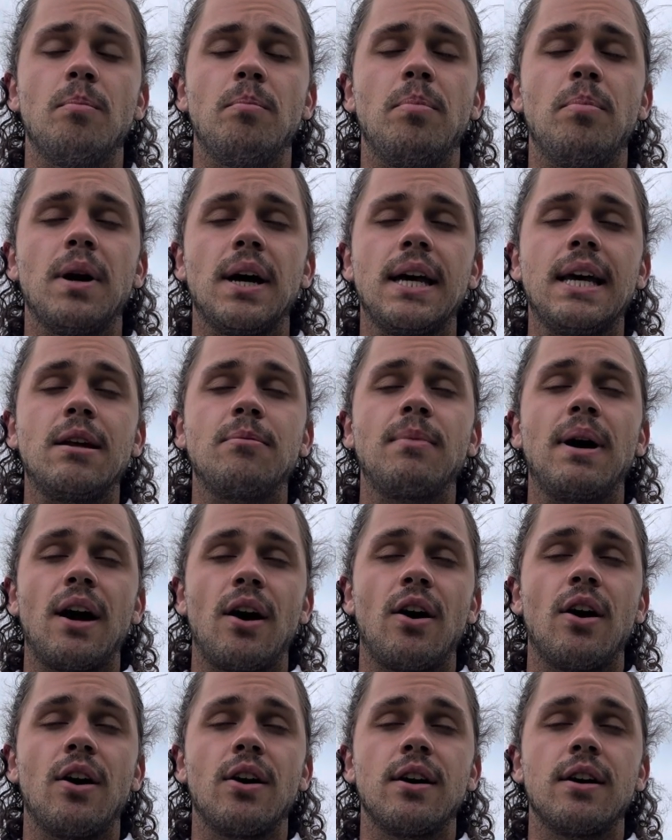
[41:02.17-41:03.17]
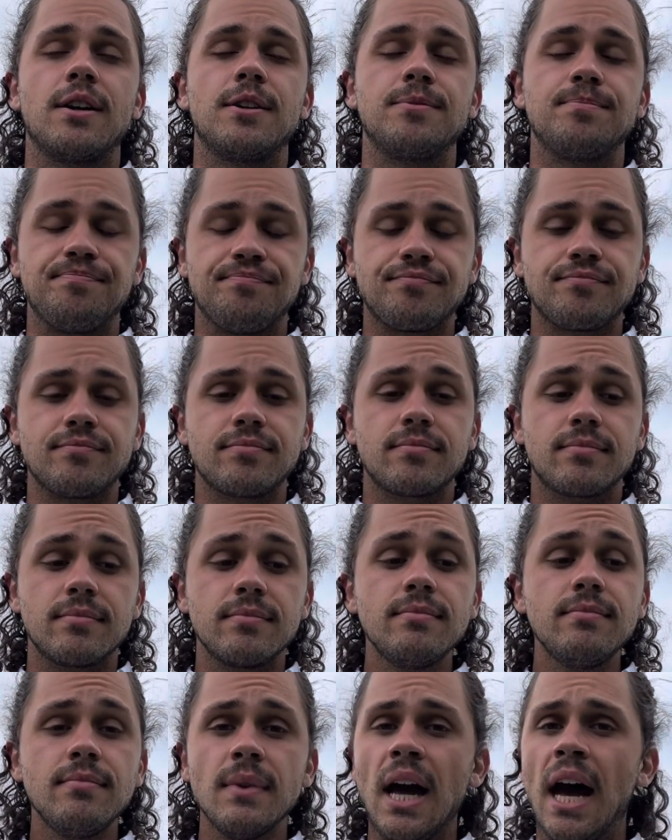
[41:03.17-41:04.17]
But in my heart,
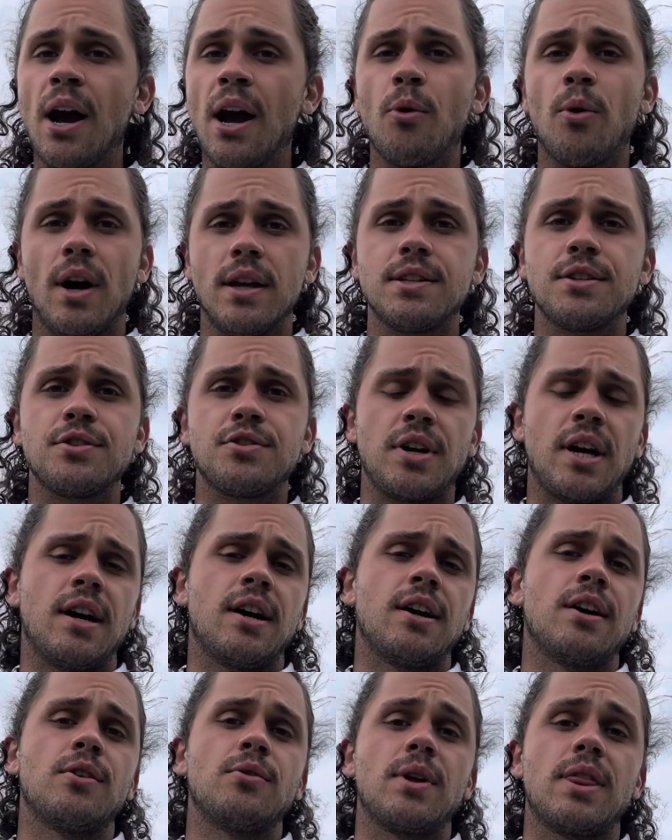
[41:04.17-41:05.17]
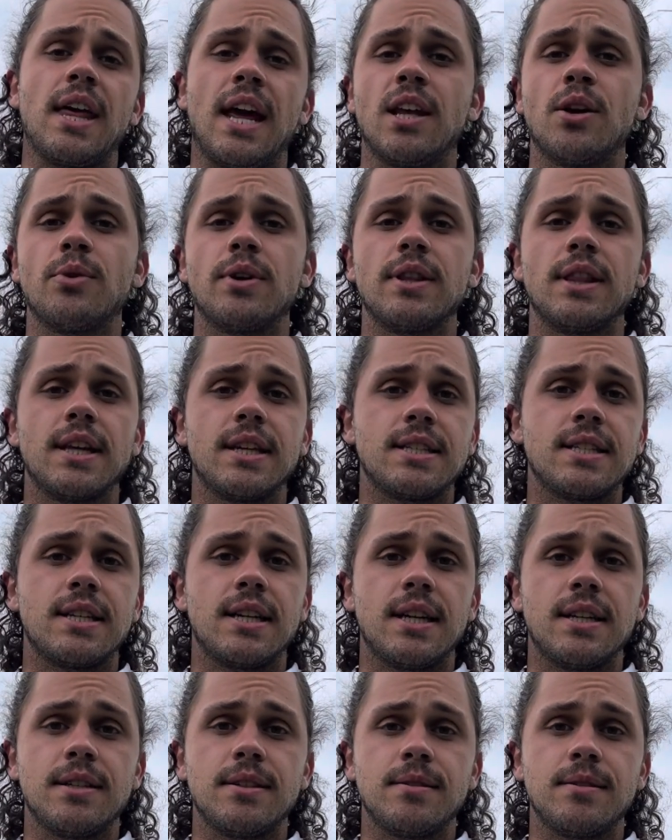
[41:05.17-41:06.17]
I want to share with anyone
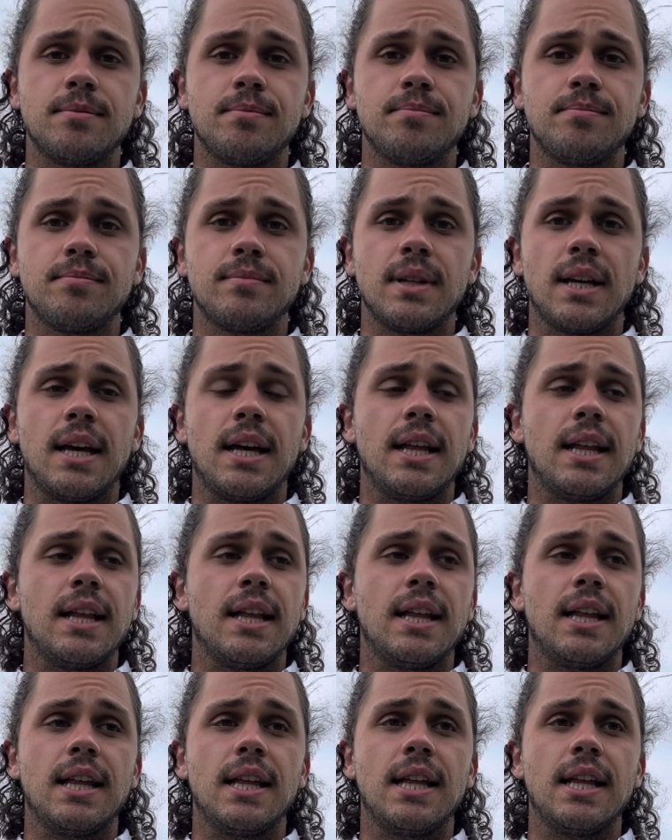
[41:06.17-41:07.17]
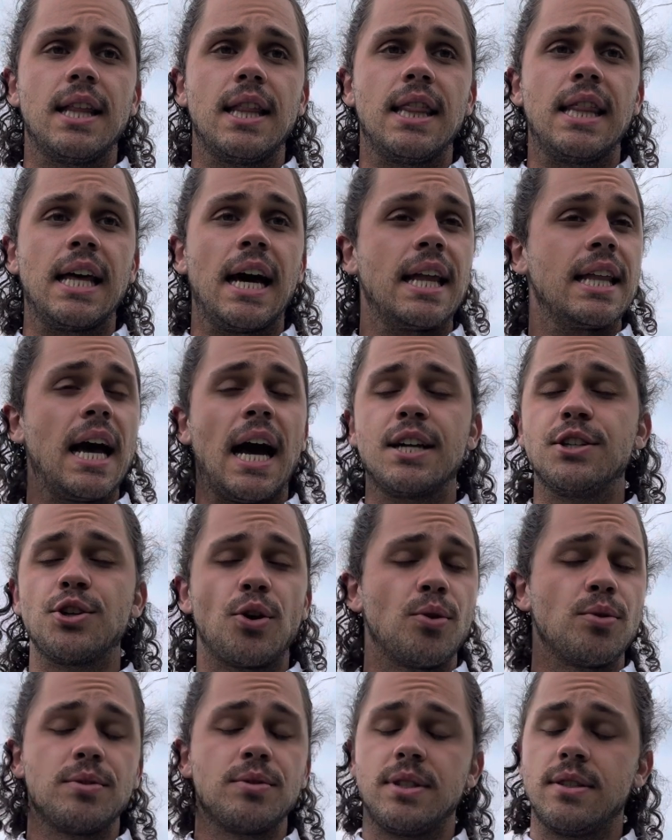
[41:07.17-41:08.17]
listening that I
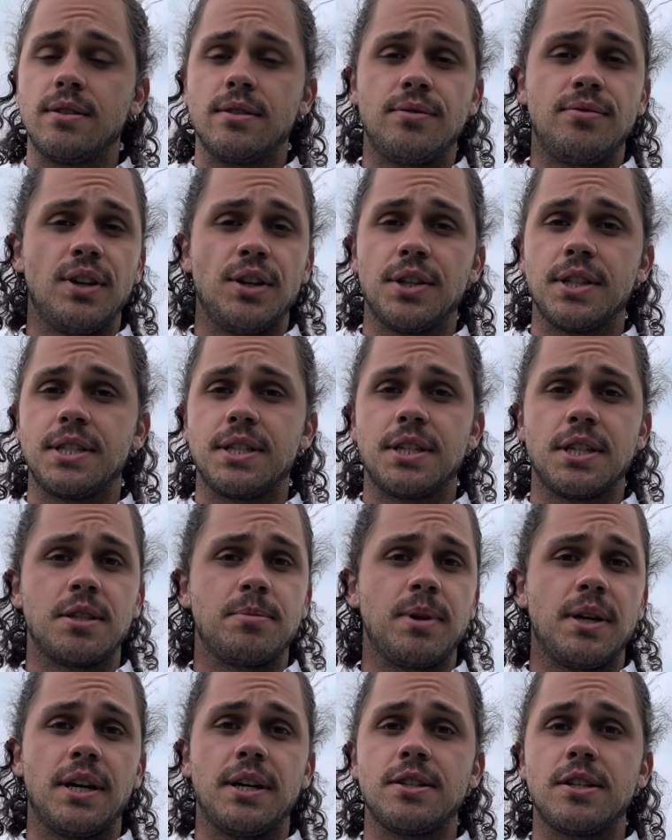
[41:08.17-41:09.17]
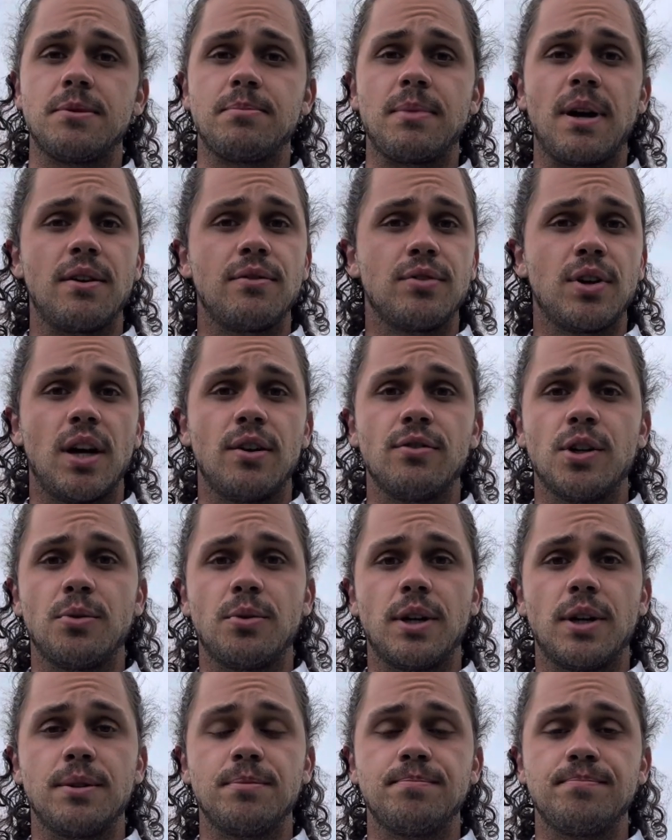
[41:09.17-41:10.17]
don't feel this experience is meant for everyone.